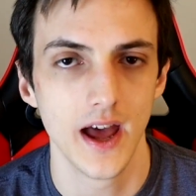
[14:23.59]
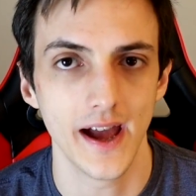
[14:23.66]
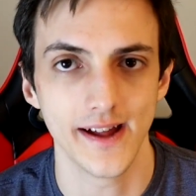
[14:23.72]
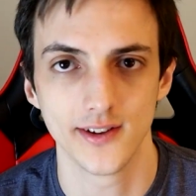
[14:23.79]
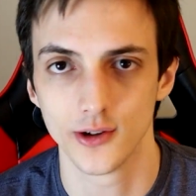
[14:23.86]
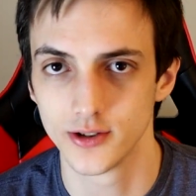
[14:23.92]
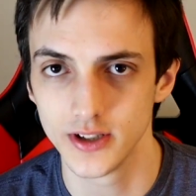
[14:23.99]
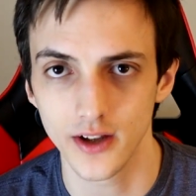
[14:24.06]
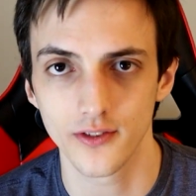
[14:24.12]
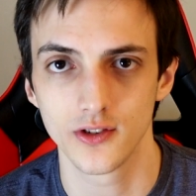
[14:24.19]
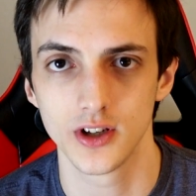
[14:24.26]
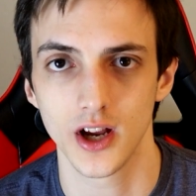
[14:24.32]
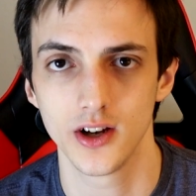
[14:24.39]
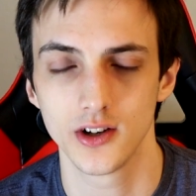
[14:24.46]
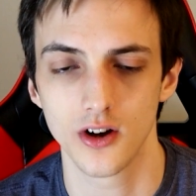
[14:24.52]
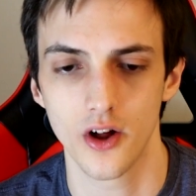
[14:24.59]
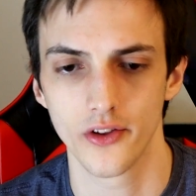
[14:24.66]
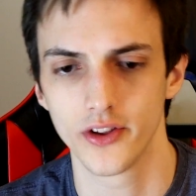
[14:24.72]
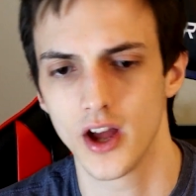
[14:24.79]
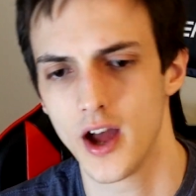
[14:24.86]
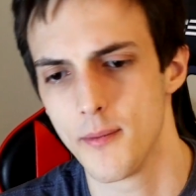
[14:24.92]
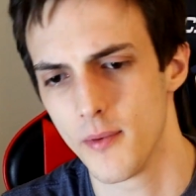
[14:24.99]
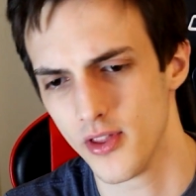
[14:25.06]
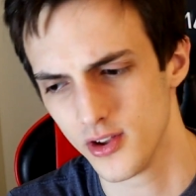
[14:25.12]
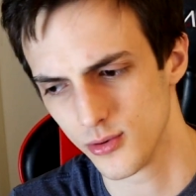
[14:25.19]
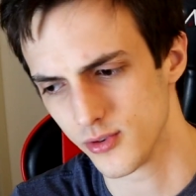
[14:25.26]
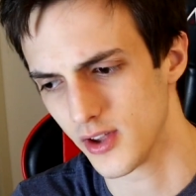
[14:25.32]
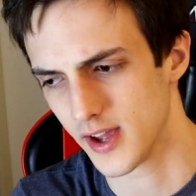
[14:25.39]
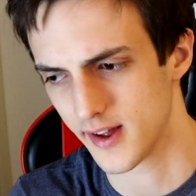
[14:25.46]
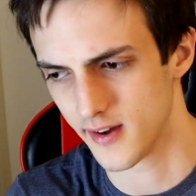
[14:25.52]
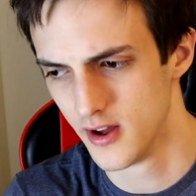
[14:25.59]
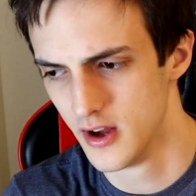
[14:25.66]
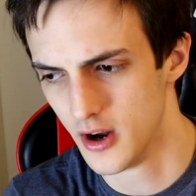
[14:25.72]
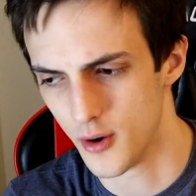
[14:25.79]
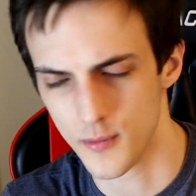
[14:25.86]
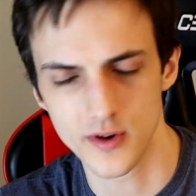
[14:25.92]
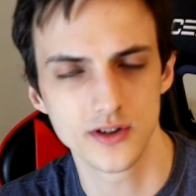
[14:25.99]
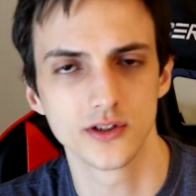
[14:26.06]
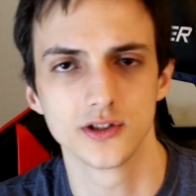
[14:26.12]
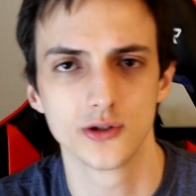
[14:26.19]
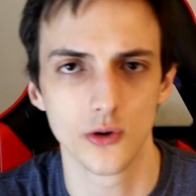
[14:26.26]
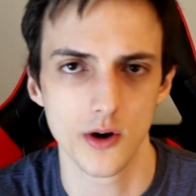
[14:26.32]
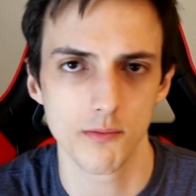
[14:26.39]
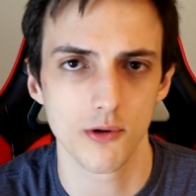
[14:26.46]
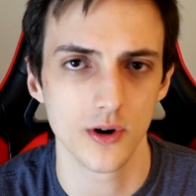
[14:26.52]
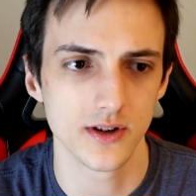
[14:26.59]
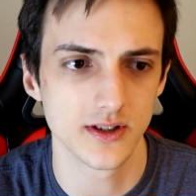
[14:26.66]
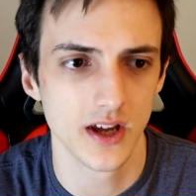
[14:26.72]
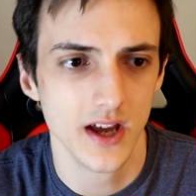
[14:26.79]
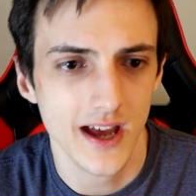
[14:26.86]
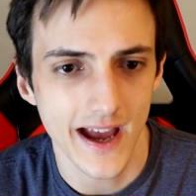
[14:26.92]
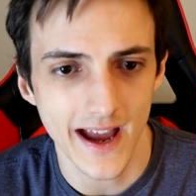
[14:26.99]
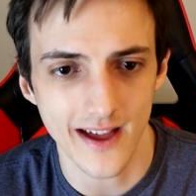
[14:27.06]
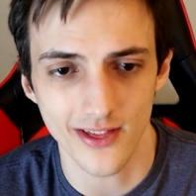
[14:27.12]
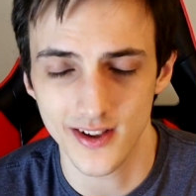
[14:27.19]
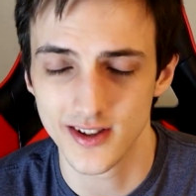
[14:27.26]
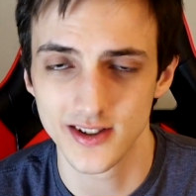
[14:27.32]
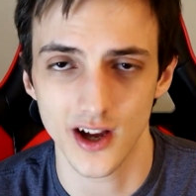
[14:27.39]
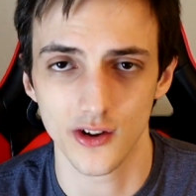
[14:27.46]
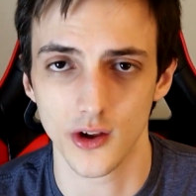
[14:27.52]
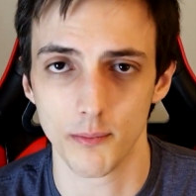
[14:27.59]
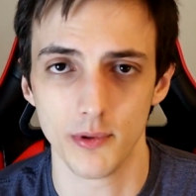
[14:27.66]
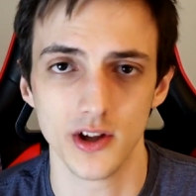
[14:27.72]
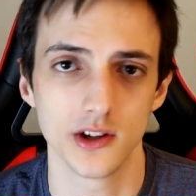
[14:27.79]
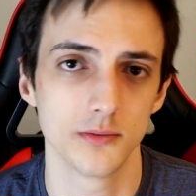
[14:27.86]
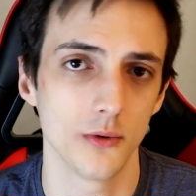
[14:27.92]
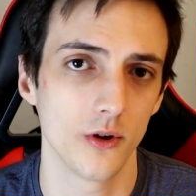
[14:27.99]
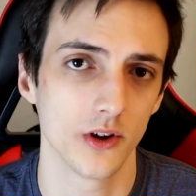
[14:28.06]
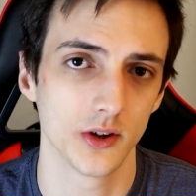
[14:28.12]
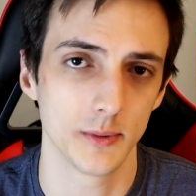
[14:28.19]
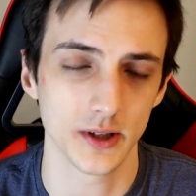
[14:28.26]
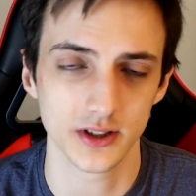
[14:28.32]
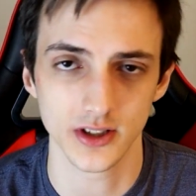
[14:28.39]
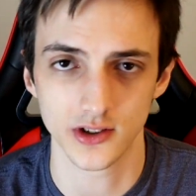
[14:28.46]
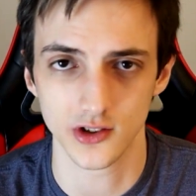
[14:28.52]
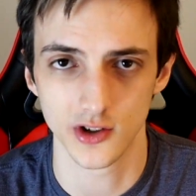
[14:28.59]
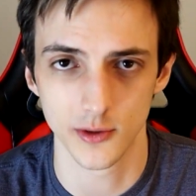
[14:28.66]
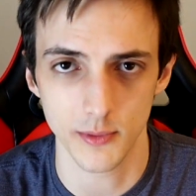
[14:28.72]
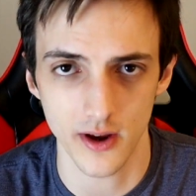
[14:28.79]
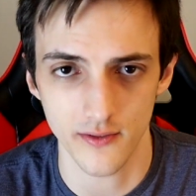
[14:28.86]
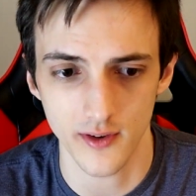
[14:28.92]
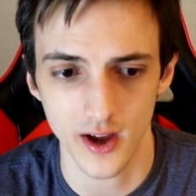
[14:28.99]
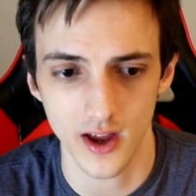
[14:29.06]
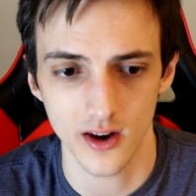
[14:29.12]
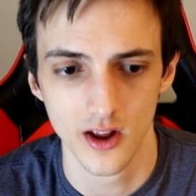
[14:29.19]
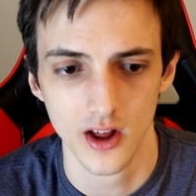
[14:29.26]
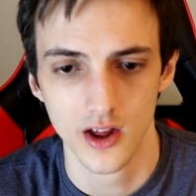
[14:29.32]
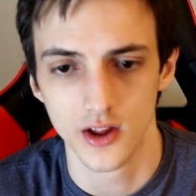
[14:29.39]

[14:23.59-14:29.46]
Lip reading: And so stuff's changing all the time, but this was like original storyboards, and this sounds abysmal, especially as a Superman fan.